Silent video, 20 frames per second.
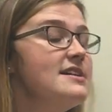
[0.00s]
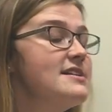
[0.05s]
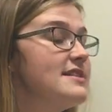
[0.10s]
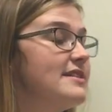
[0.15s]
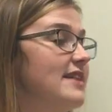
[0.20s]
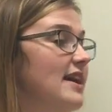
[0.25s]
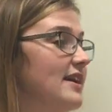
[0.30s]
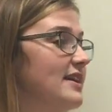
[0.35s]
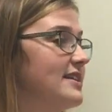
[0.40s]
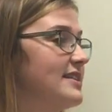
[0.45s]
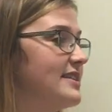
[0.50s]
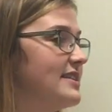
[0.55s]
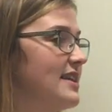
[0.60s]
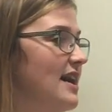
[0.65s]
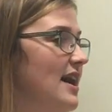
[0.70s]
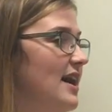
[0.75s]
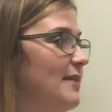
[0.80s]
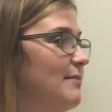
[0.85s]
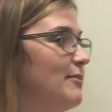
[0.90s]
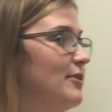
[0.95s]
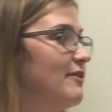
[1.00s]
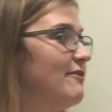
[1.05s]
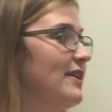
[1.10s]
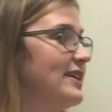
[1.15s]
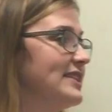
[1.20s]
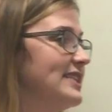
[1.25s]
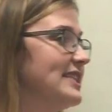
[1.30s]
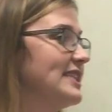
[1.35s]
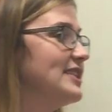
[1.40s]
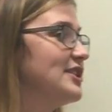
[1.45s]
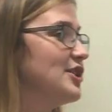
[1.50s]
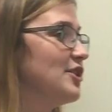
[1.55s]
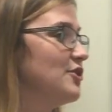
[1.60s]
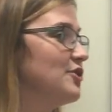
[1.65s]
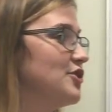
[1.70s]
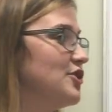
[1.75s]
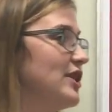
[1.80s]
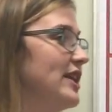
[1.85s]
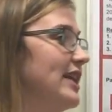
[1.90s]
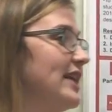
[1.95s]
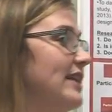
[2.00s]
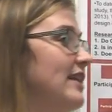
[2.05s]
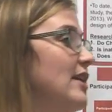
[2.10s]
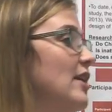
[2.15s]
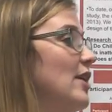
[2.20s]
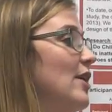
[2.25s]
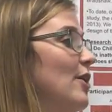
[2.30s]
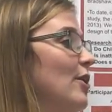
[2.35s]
thus preventing children